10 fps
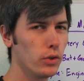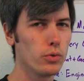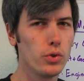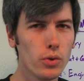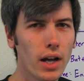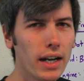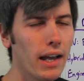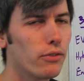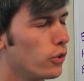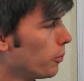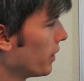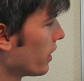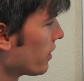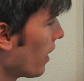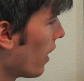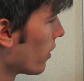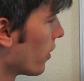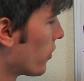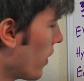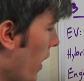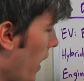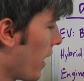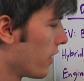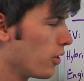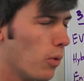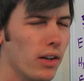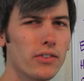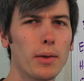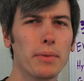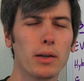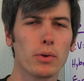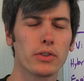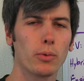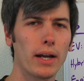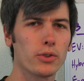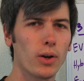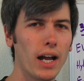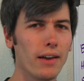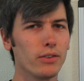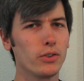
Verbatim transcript: you do not have $2 million and you want something with direct drive,